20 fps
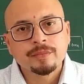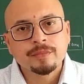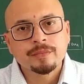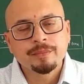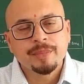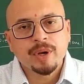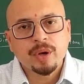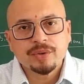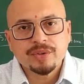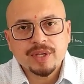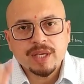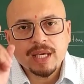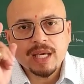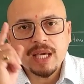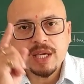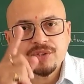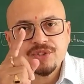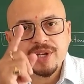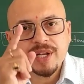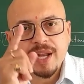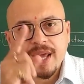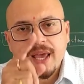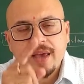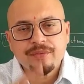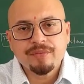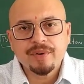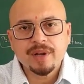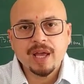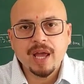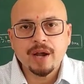Because each and
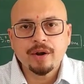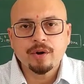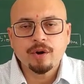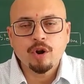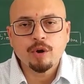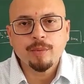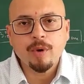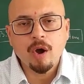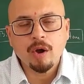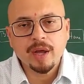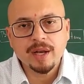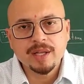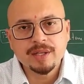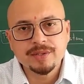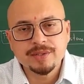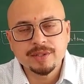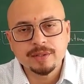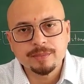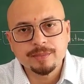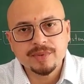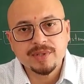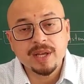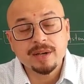every heterologous organisms